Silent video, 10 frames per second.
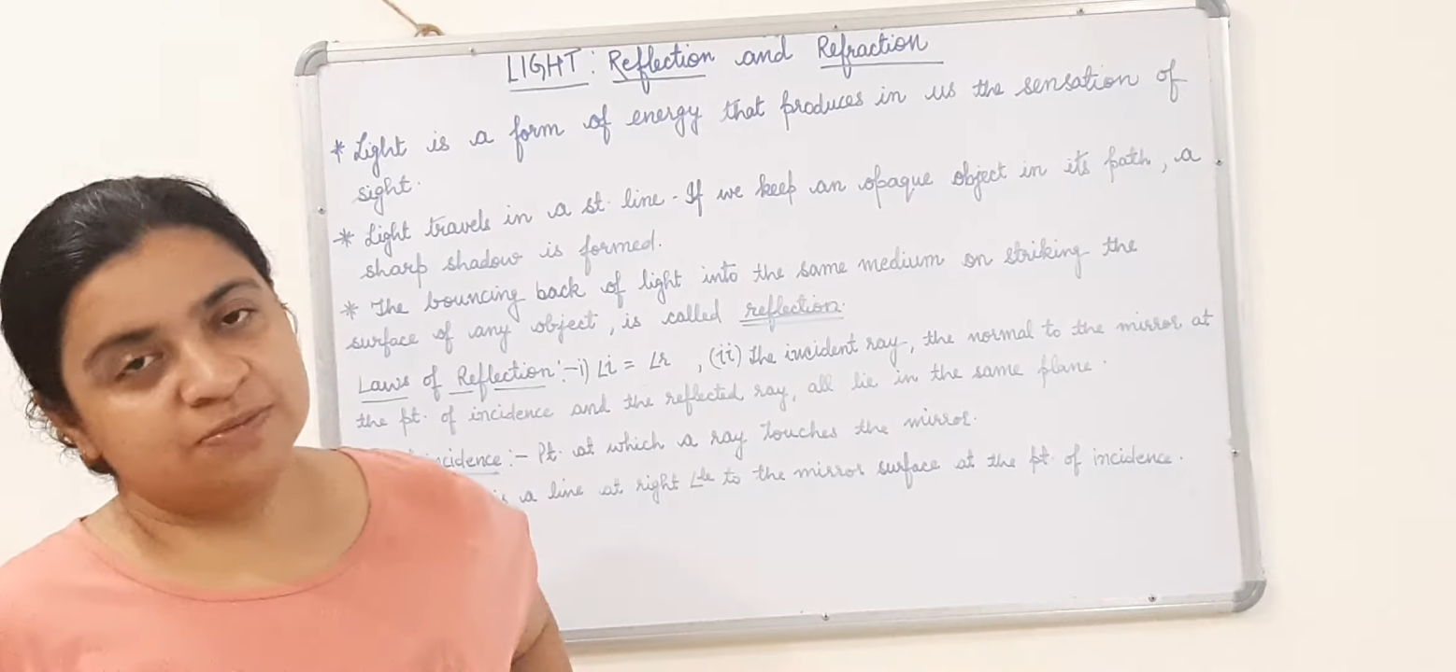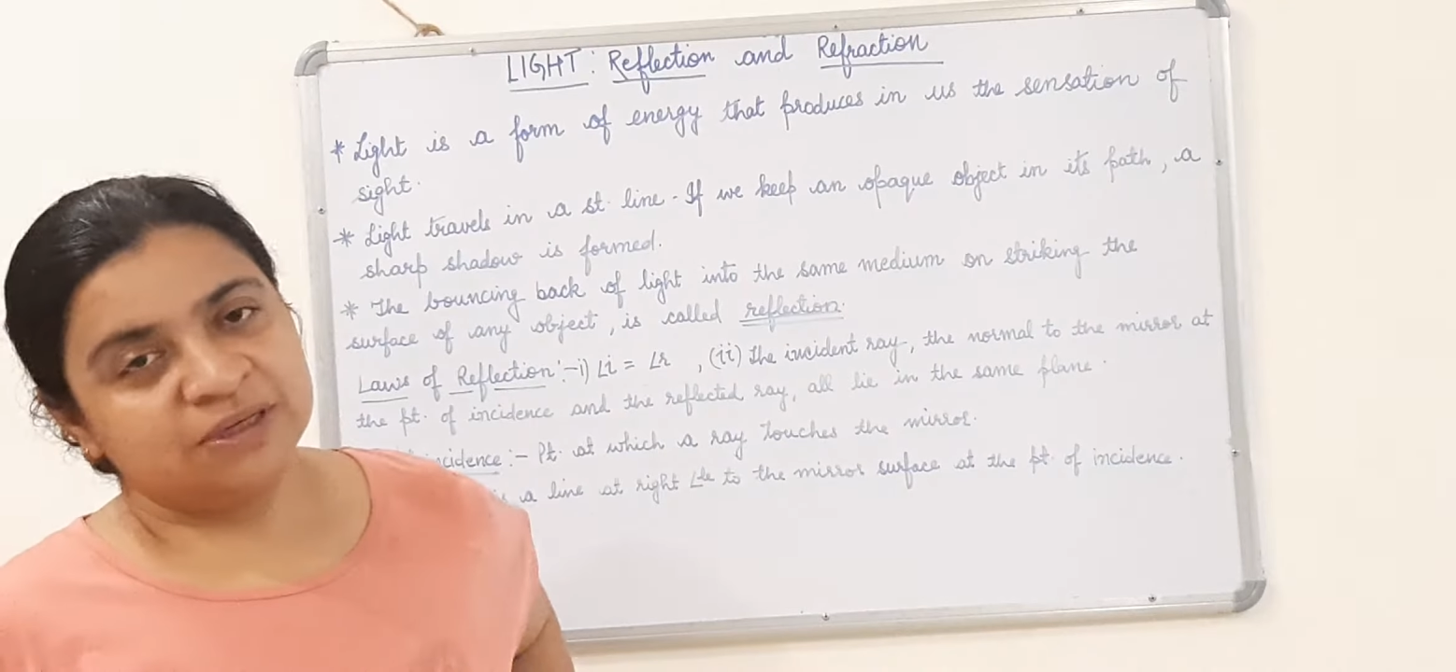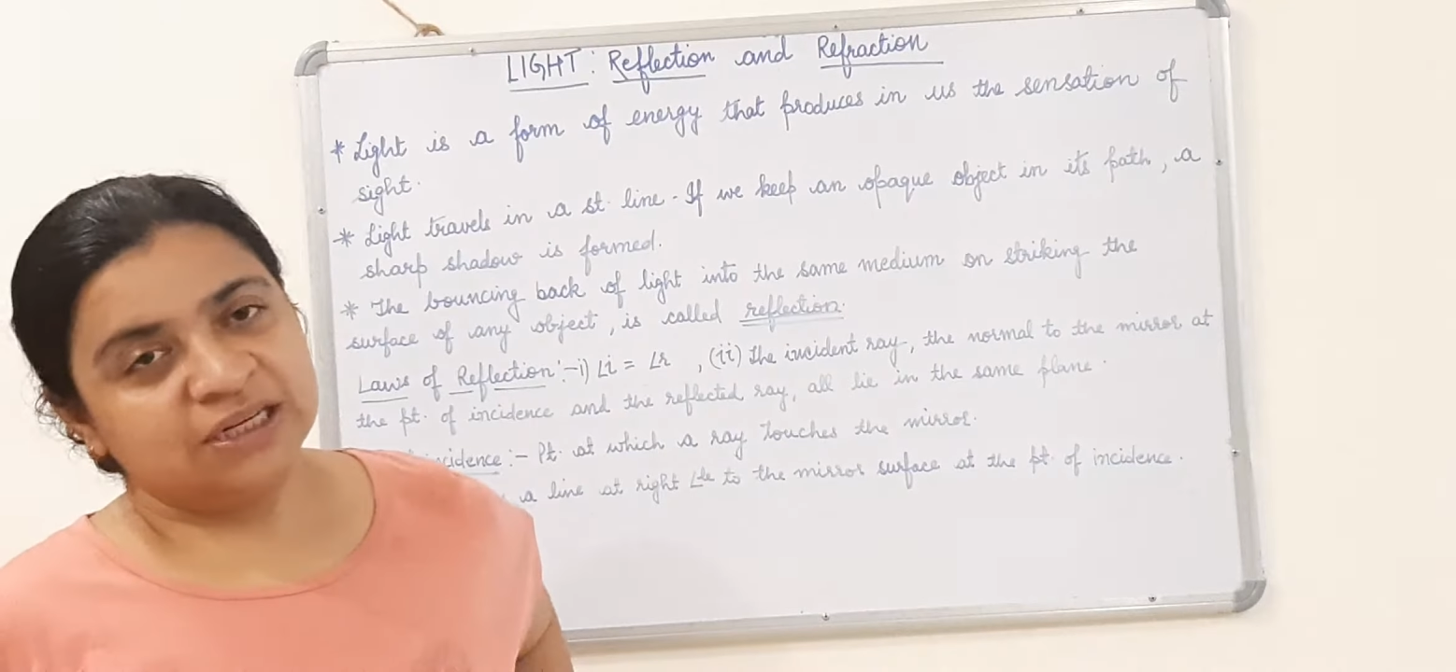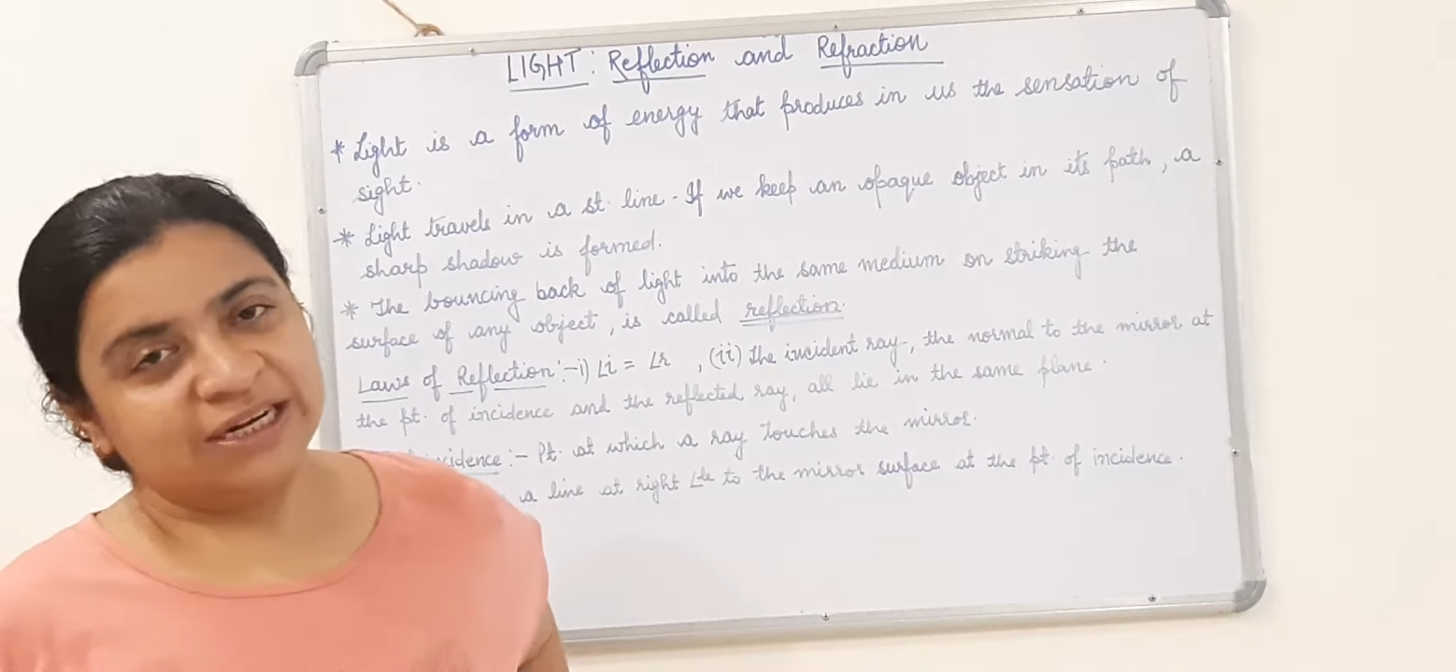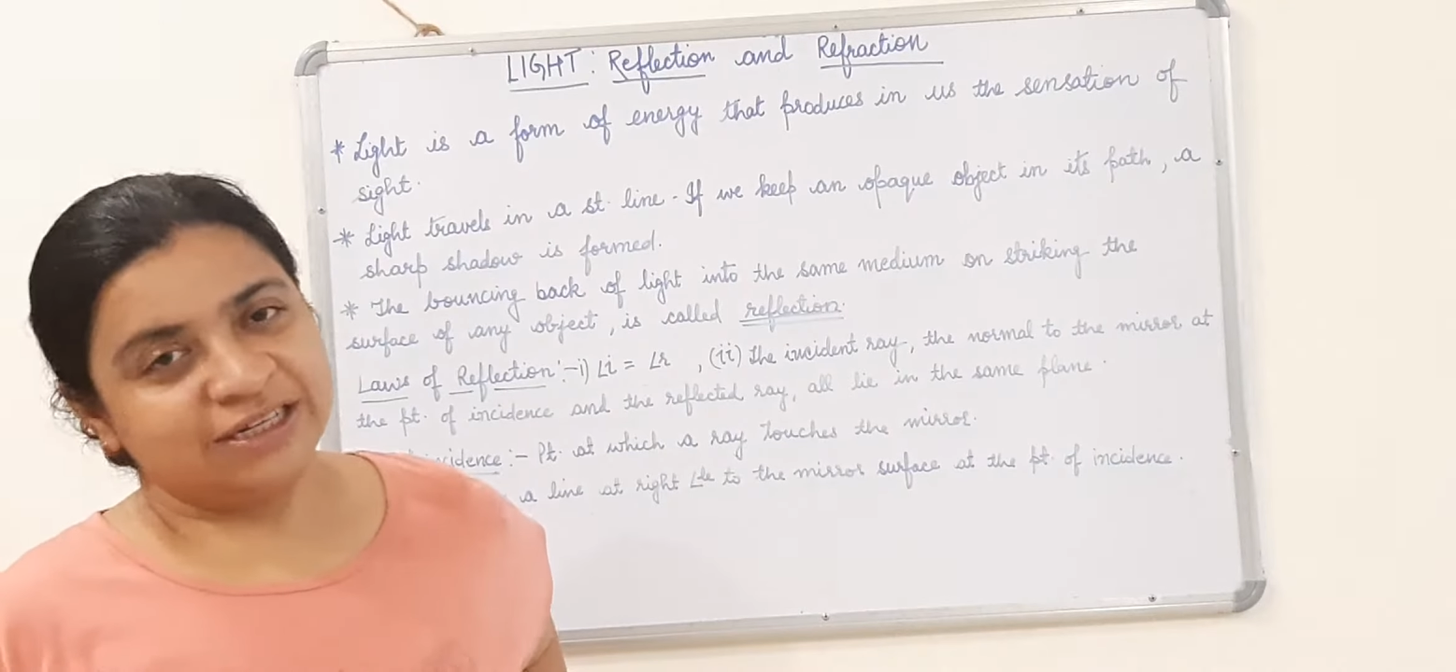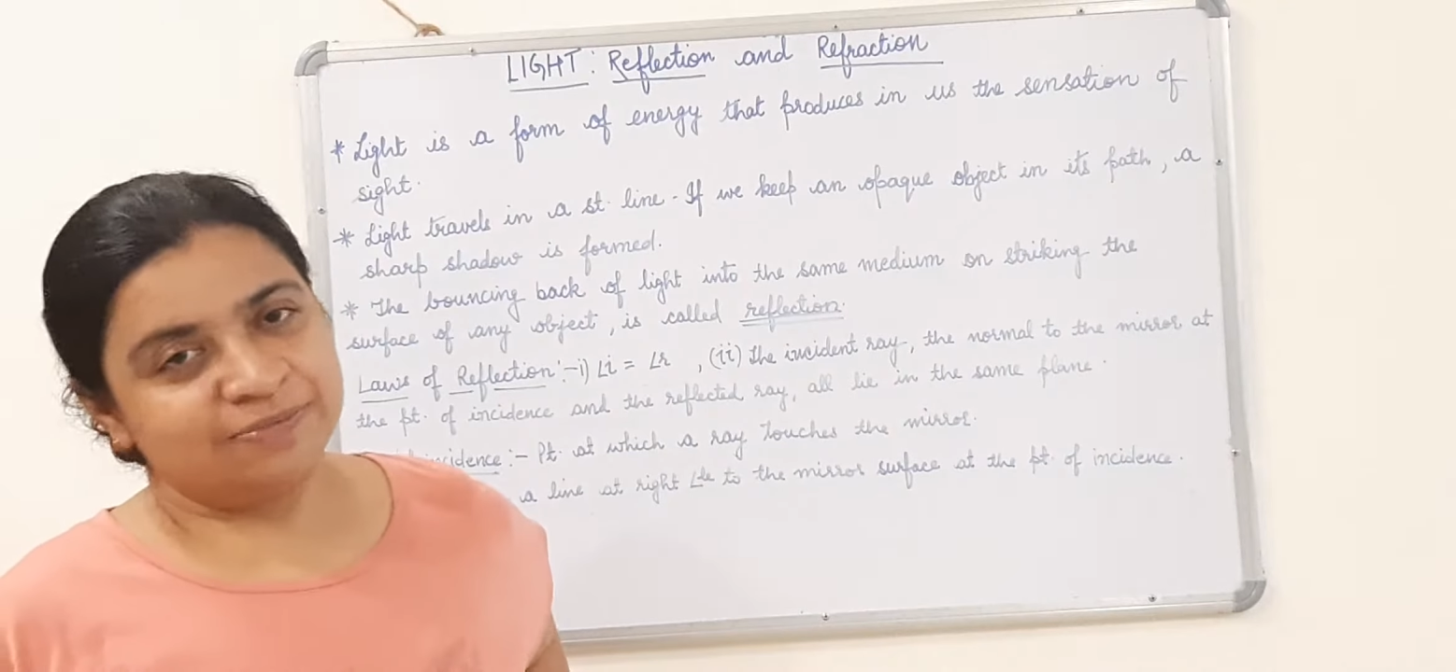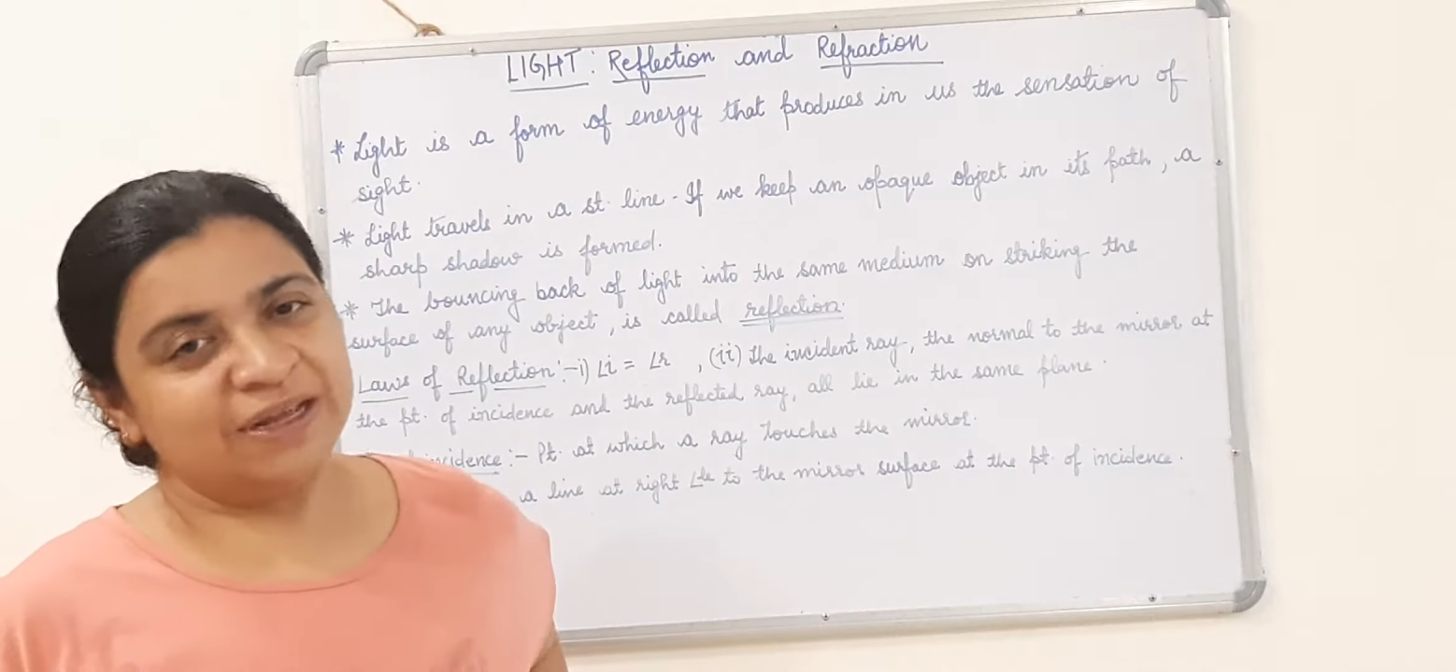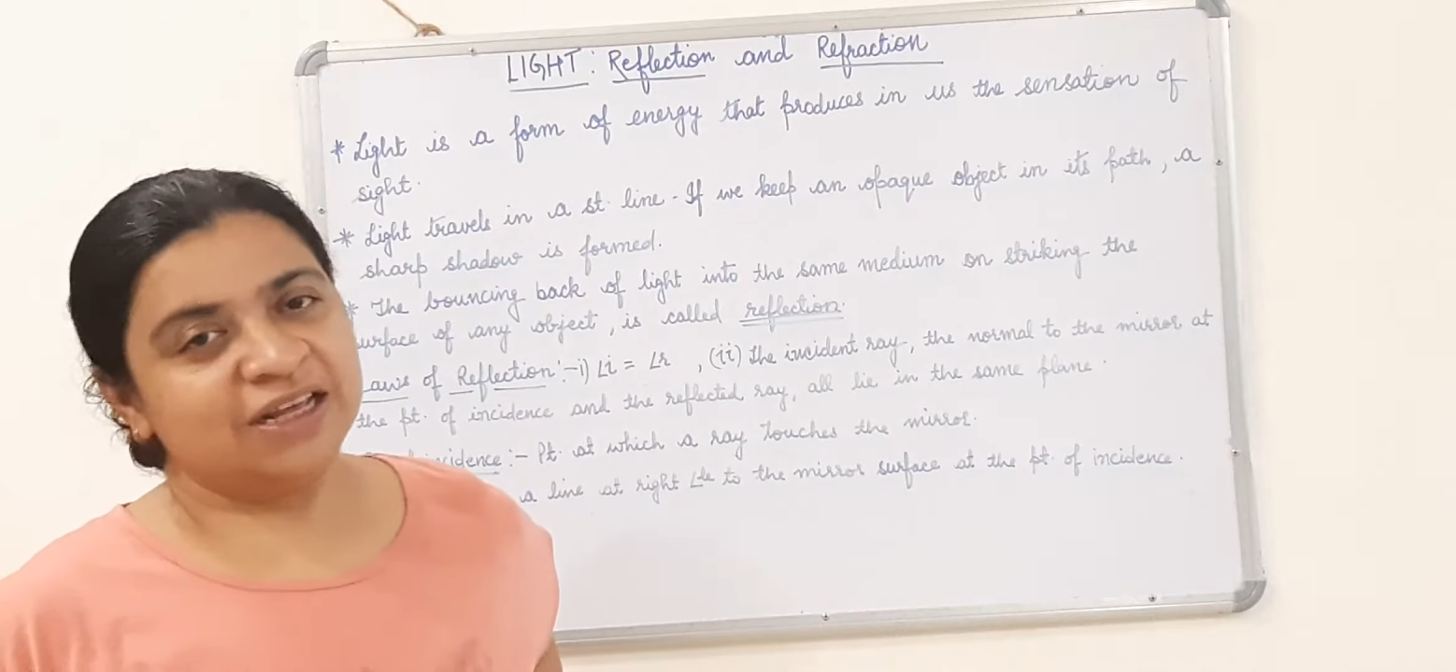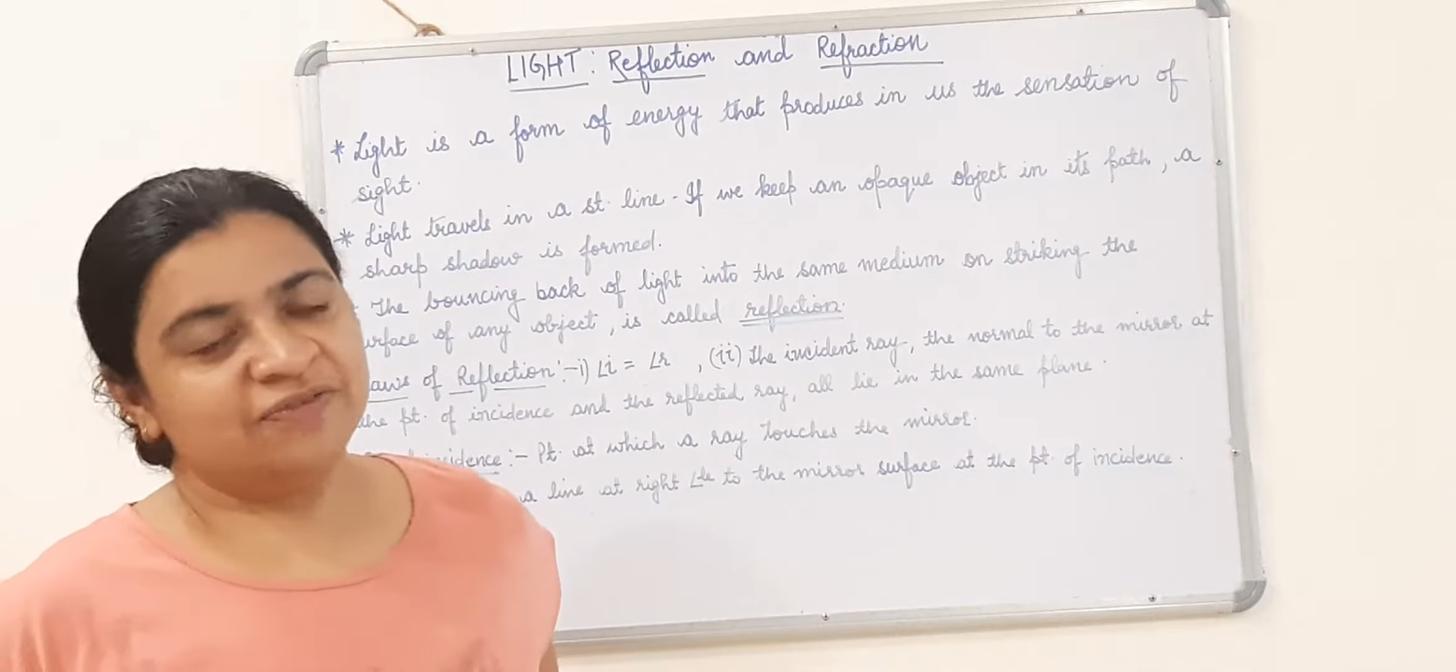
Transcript: but let me